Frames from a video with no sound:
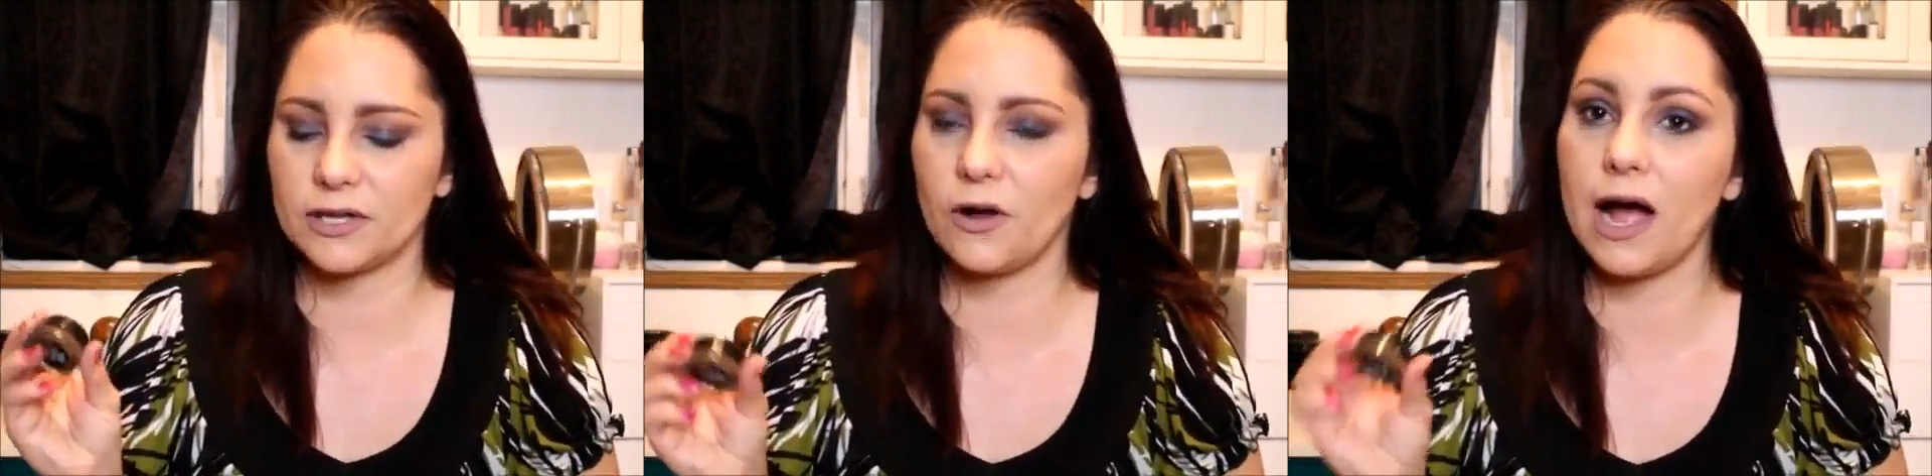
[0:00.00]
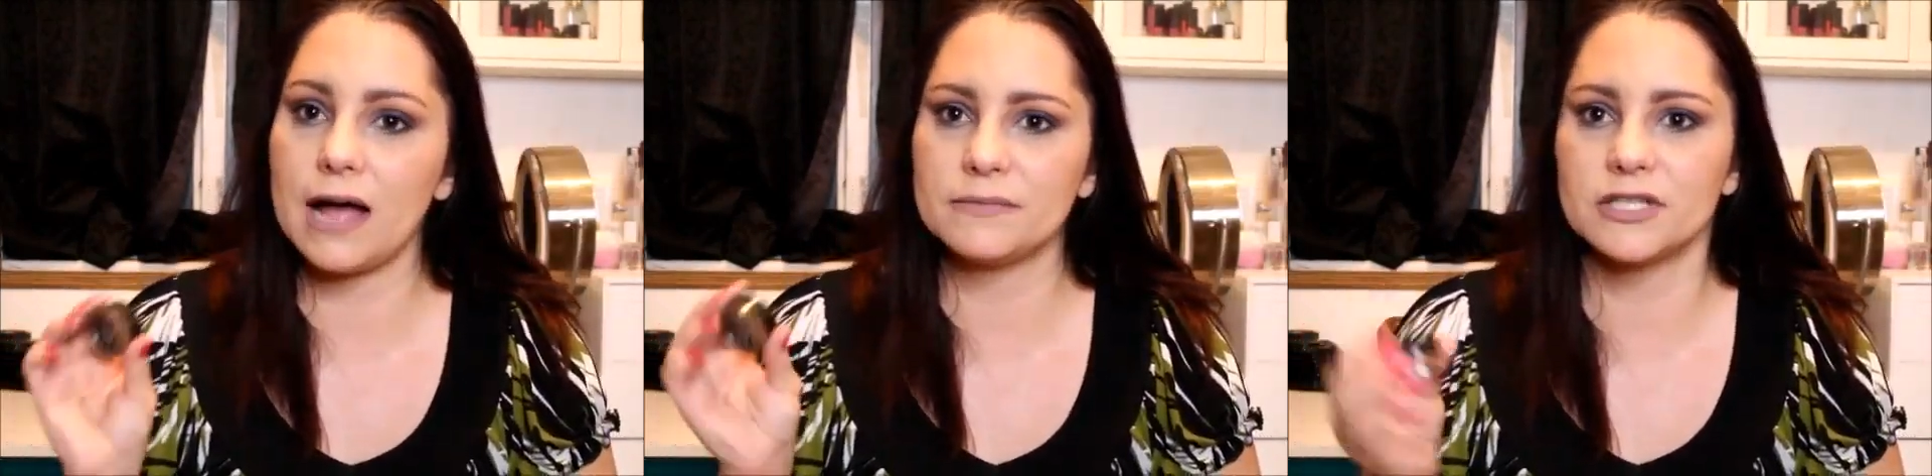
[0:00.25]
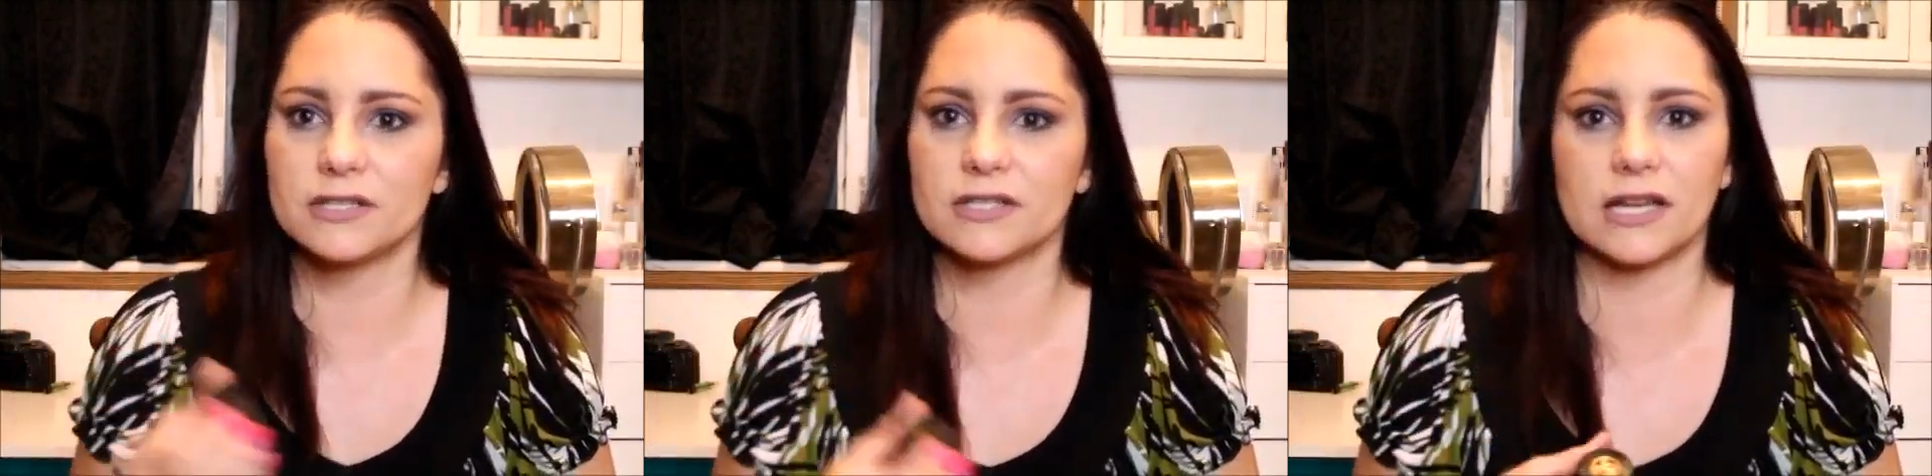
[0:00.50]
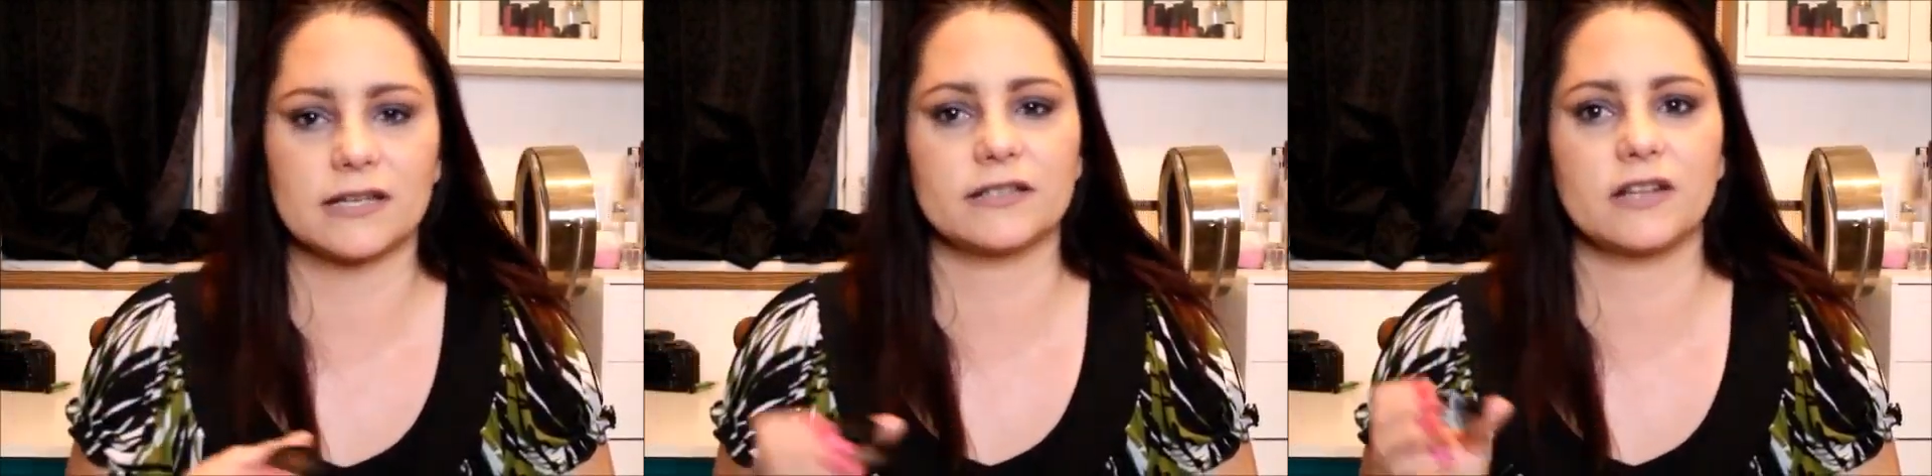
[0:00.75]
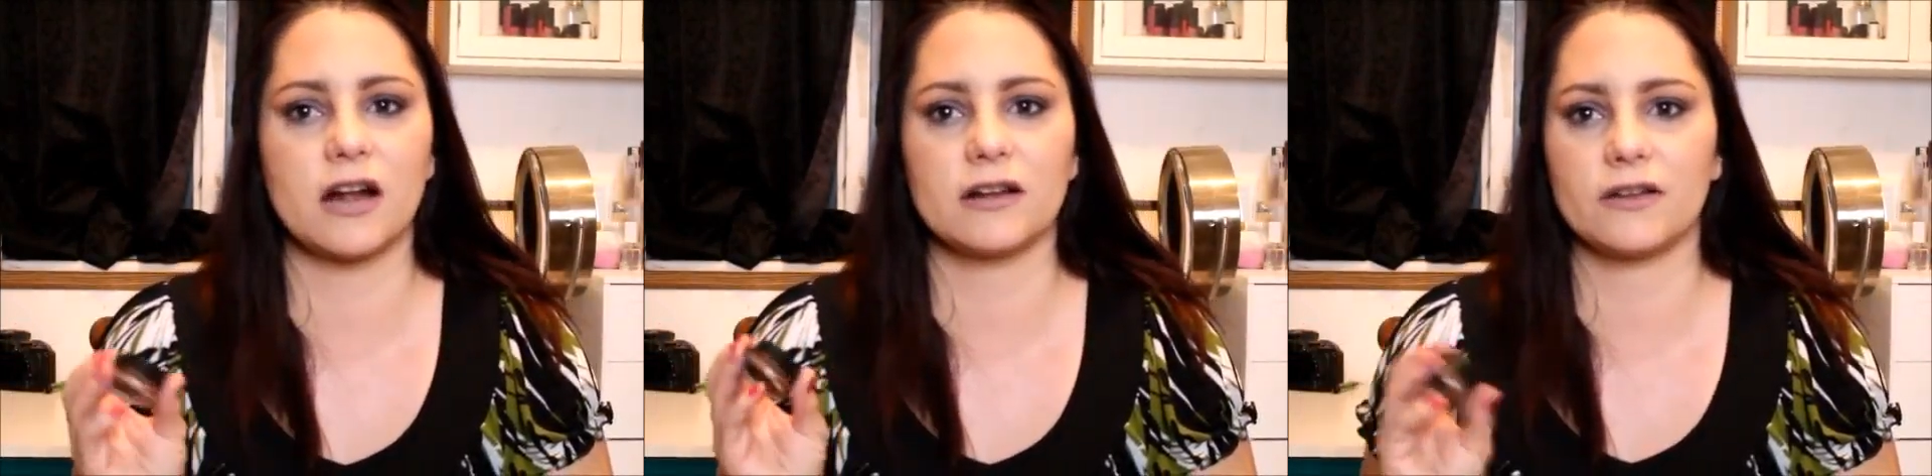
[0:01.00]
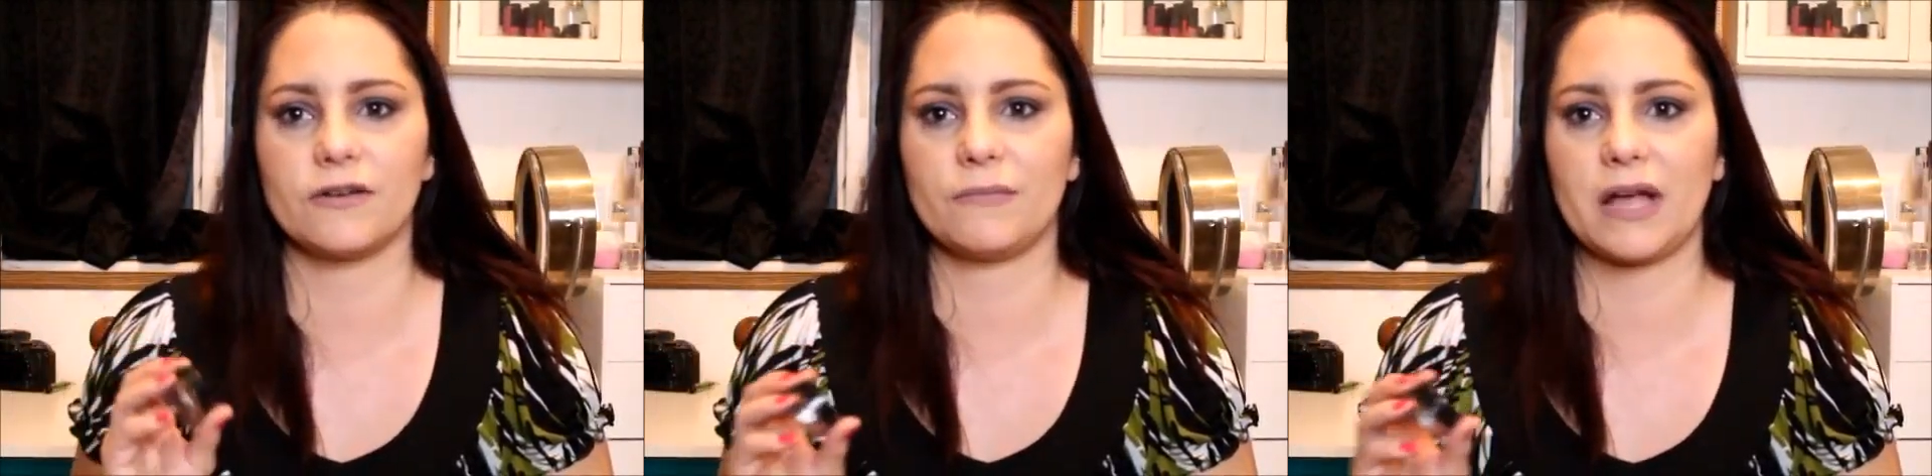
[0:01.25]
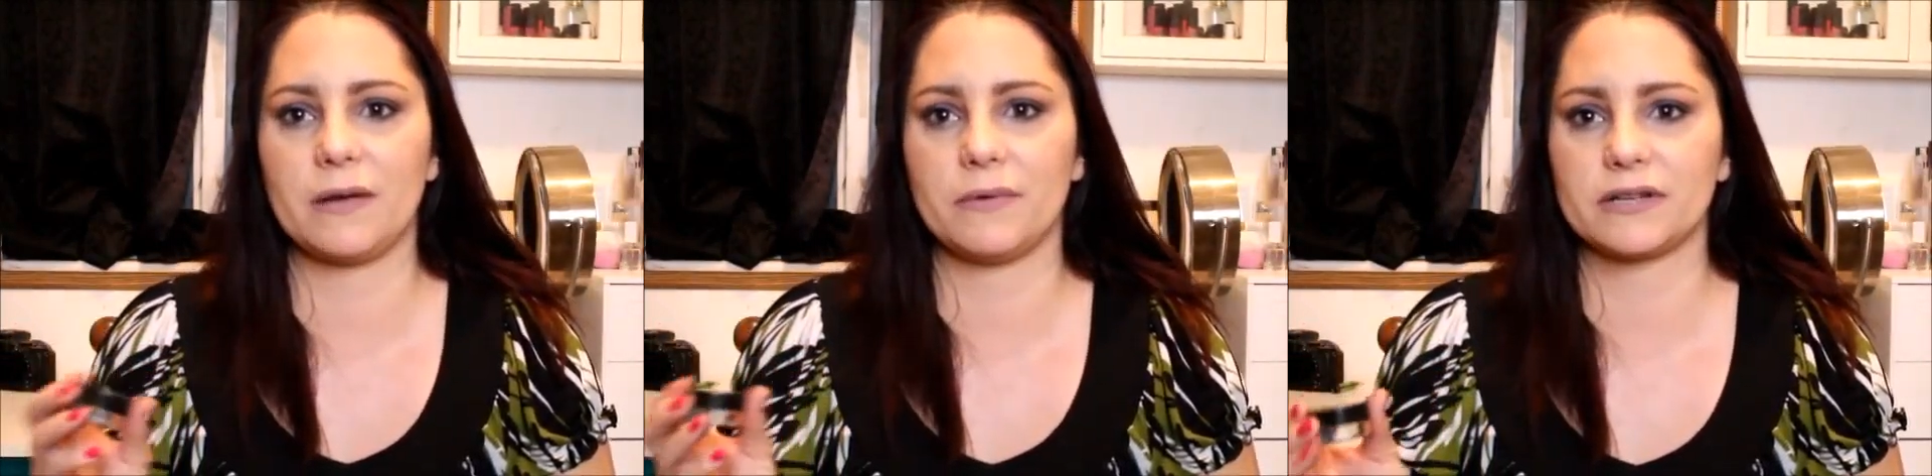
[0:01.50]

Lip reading: So I'm just going to start doing my